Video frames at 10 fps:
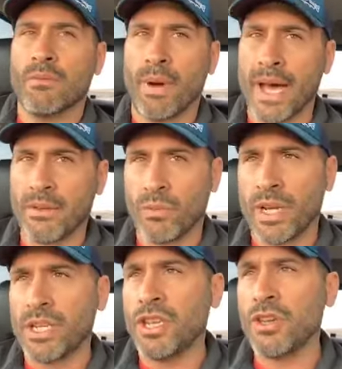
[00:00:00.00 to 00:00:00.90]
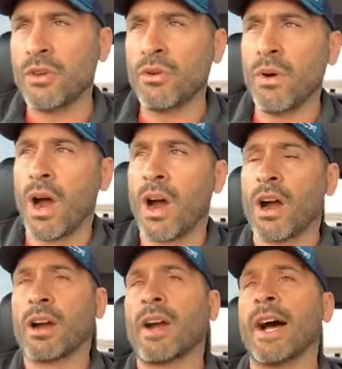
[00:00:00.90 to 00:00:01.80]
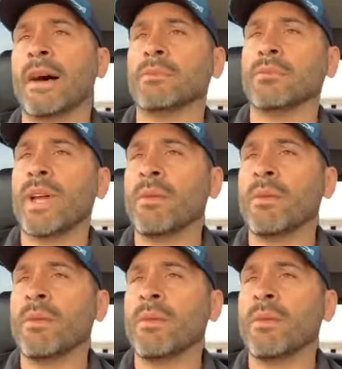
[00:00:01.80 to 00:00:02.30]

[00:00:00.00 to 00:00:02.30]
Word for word: But when you are um,